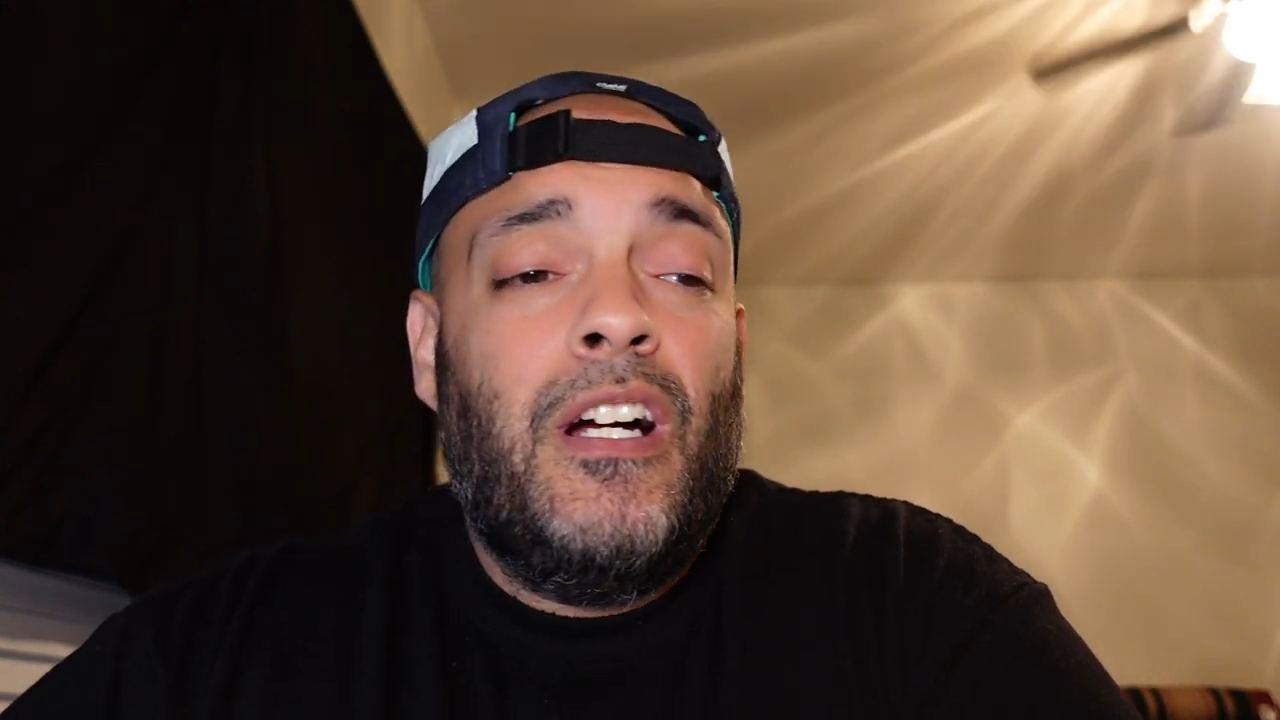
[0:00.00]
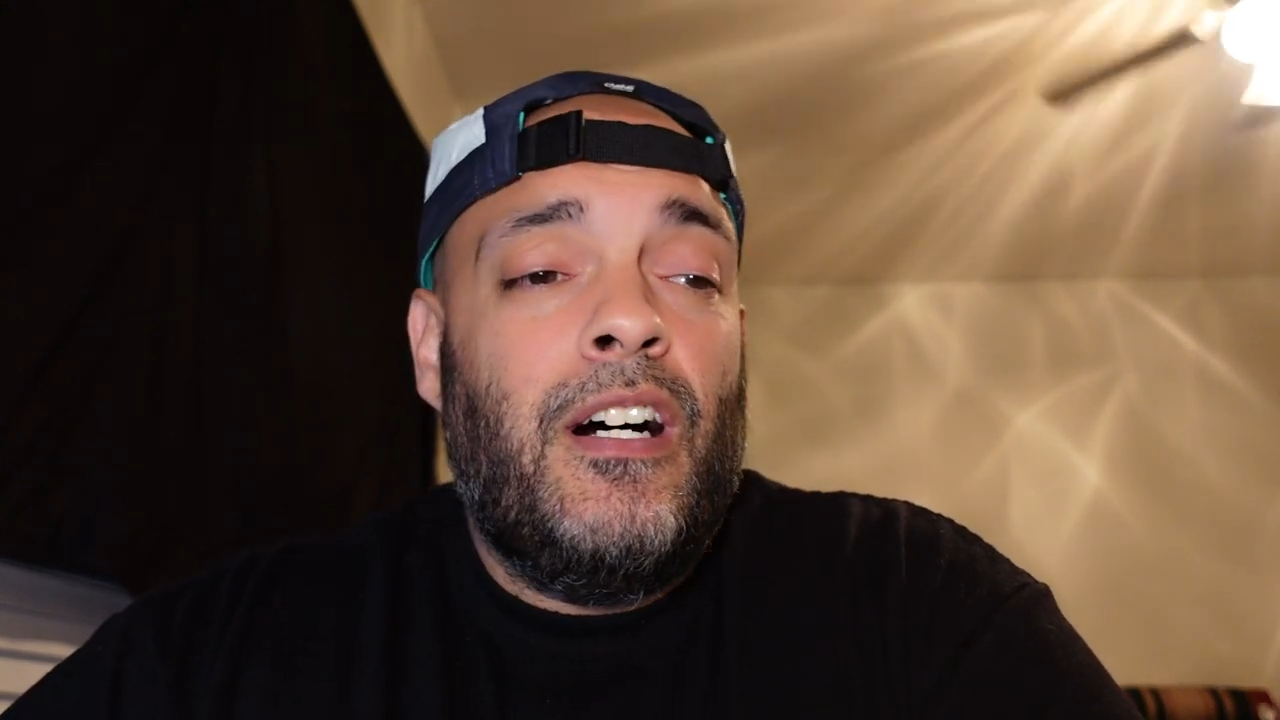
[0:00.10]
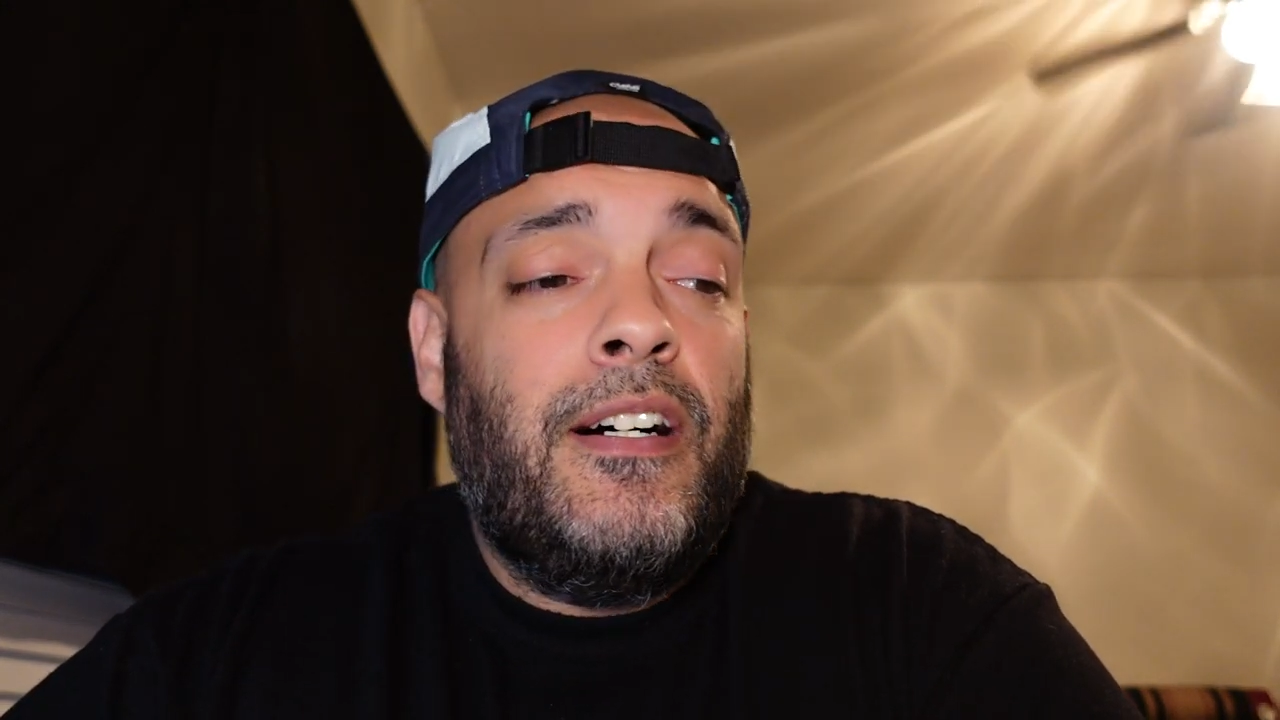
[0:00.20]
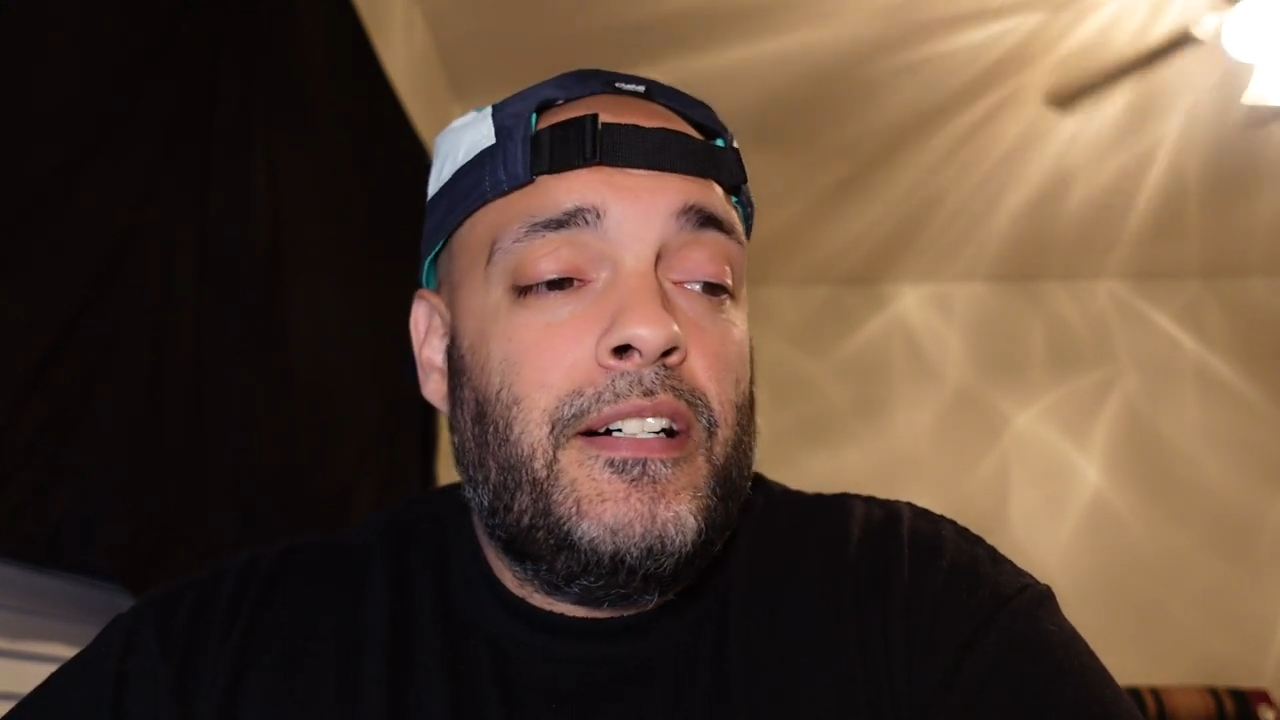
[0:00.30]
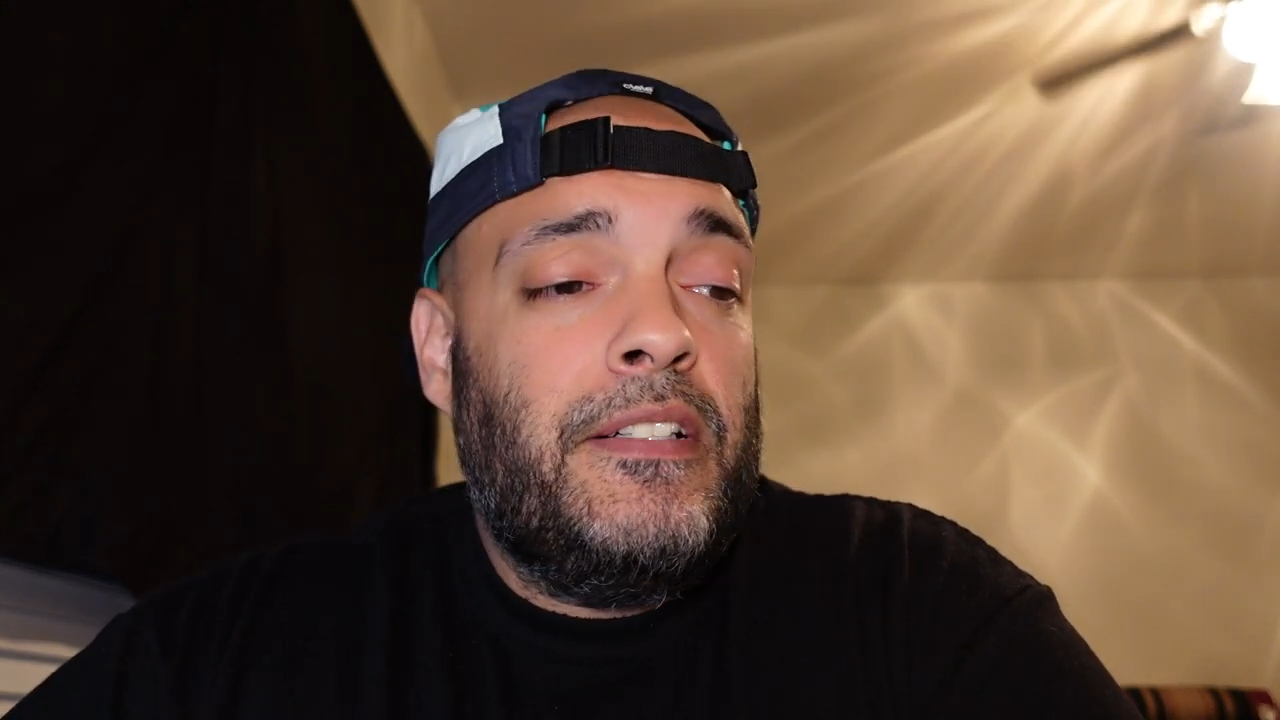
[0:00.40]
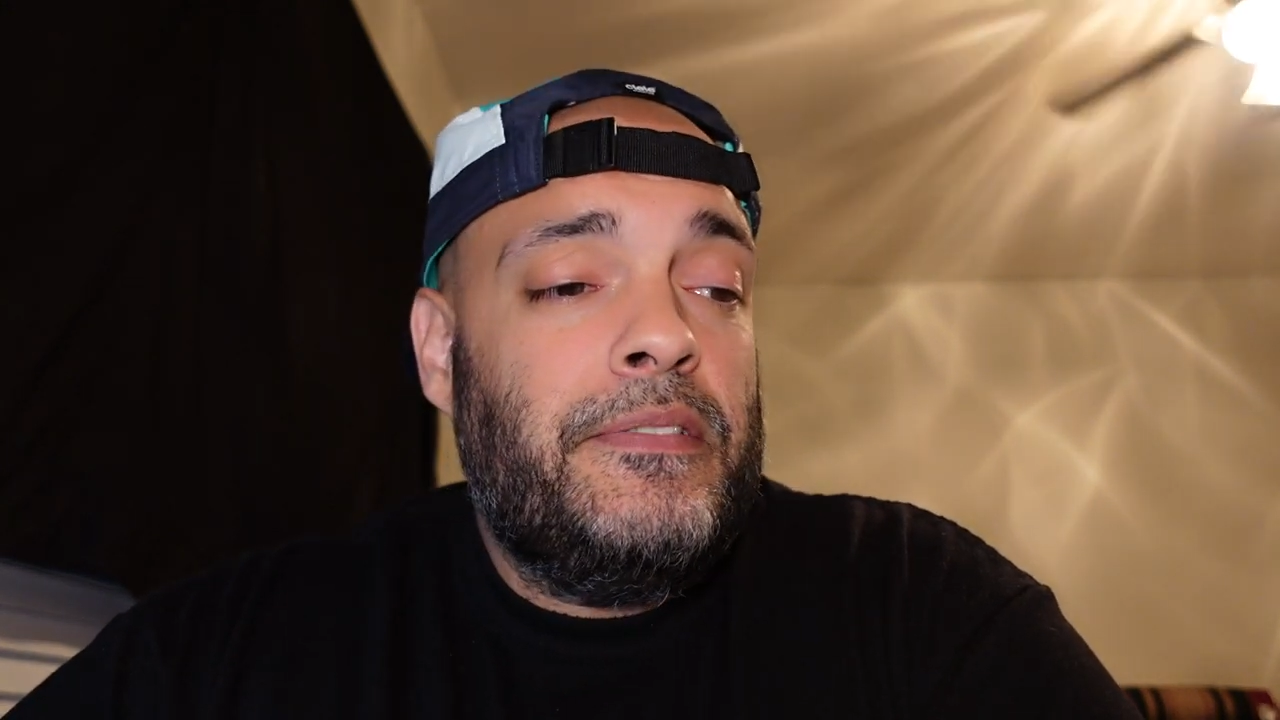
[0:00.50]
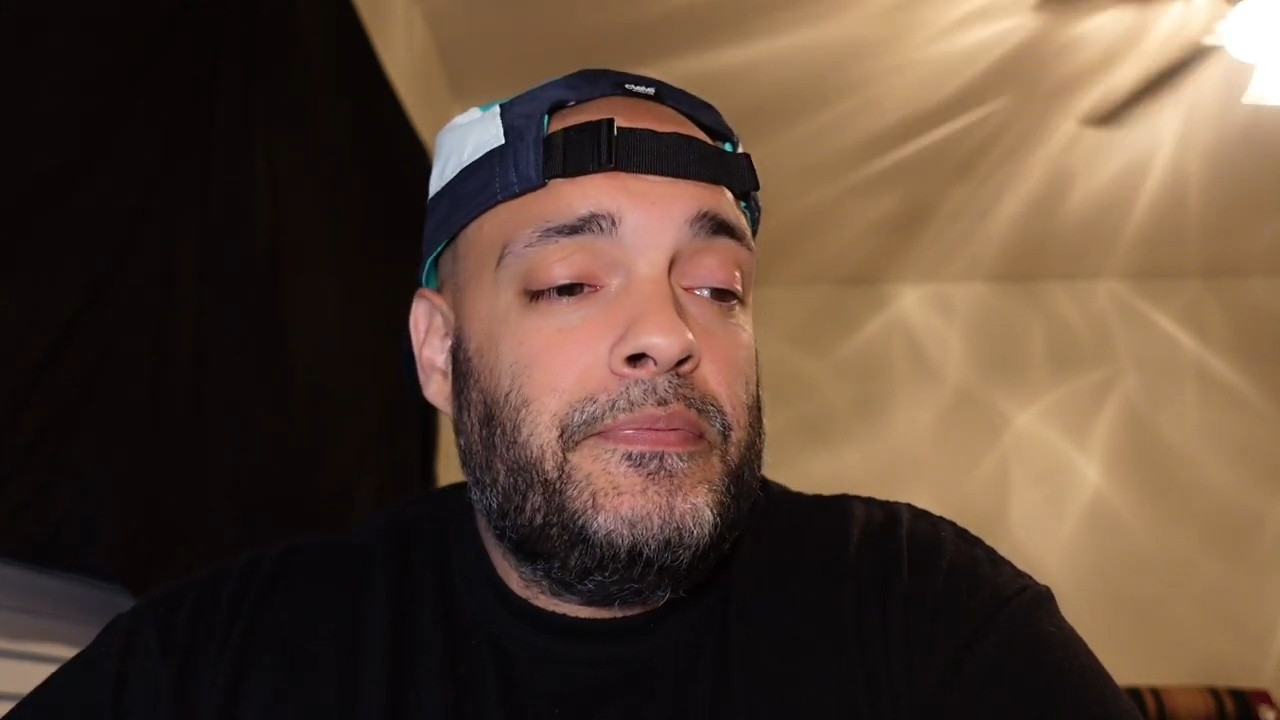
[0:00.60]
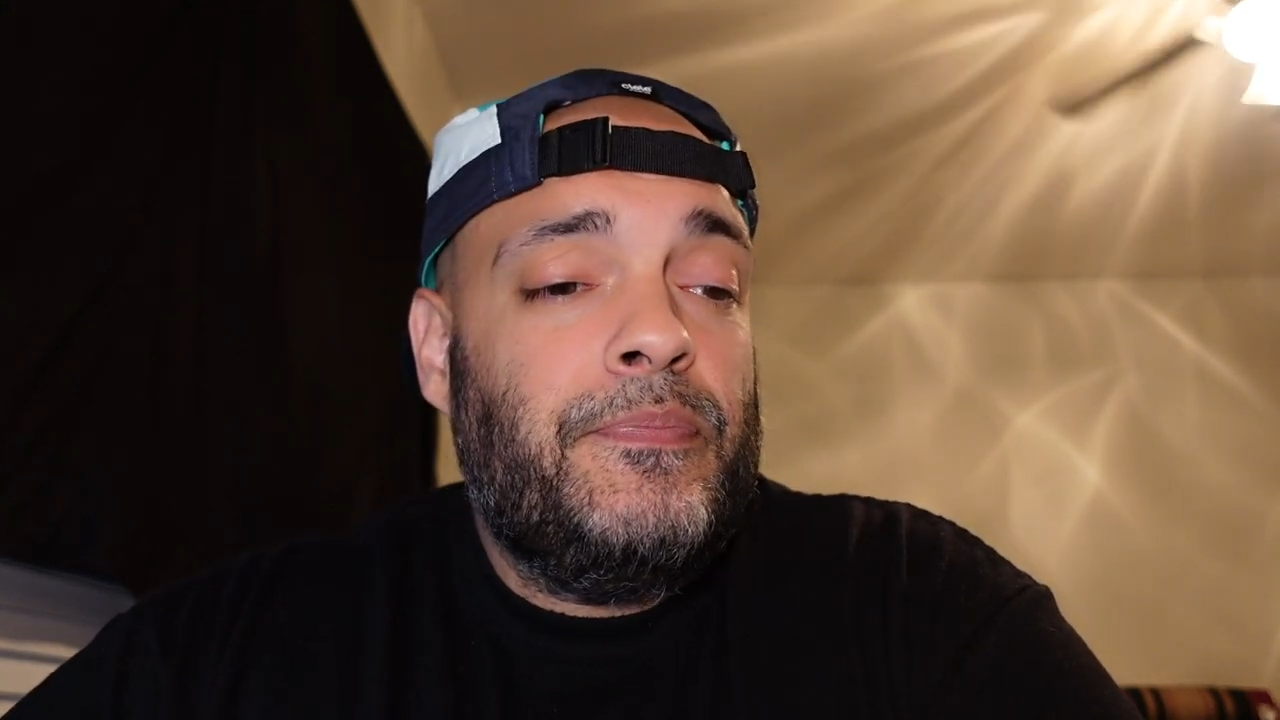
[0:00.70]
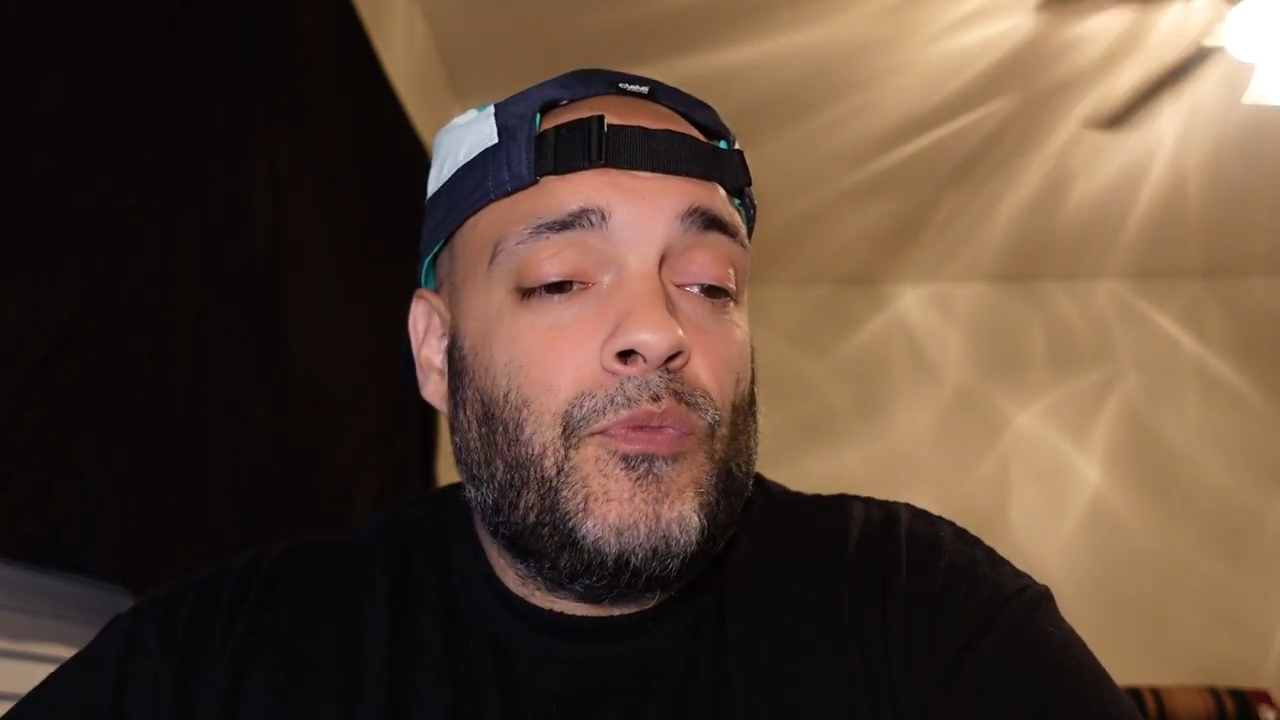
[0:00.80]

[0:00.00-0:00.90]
um,